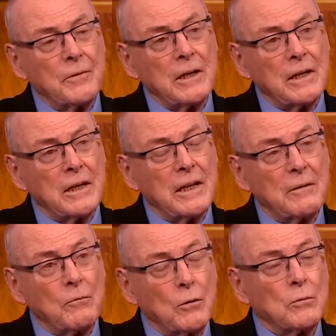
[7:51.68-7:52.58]

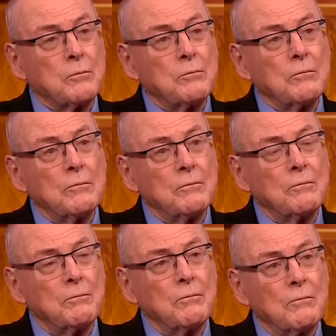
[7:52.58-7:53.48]
it will
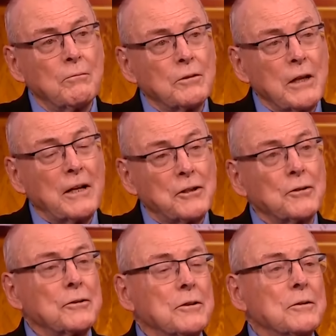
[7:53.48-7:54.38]
and
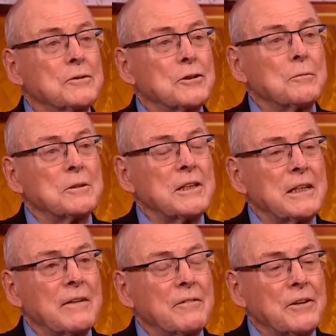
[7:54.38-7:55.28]
should
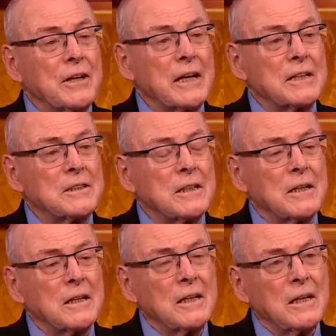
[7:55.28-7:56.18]
supersede everything. It's
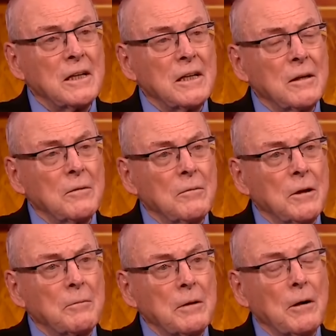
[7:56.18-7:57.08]
a
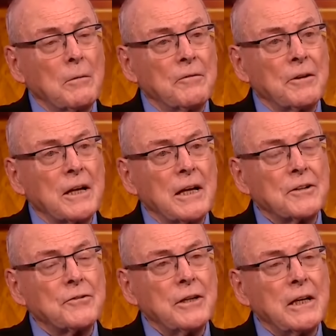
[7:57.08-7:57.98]
big moment for the
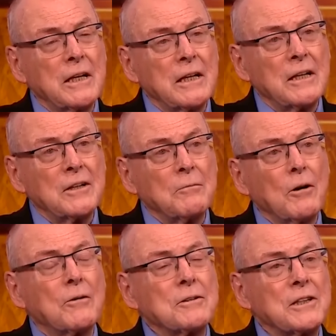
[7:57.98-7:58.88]
country. In
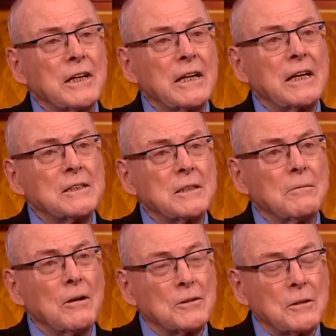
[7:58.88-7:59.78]
democracy, it is the
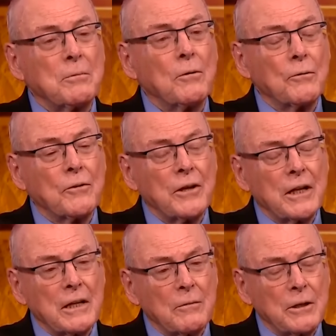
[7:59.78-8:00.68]
most important
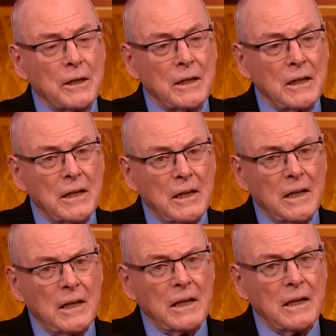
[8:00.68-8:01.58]
thing, that we
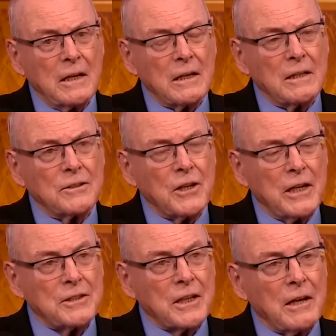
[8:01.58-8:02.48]
can
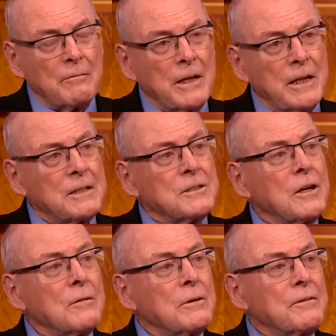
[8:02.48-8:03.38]
change the government
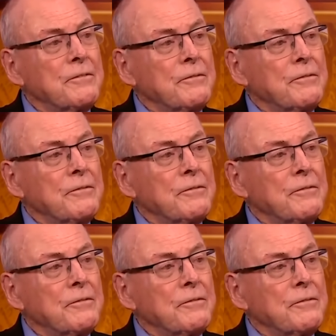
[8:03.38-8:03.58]
anytime we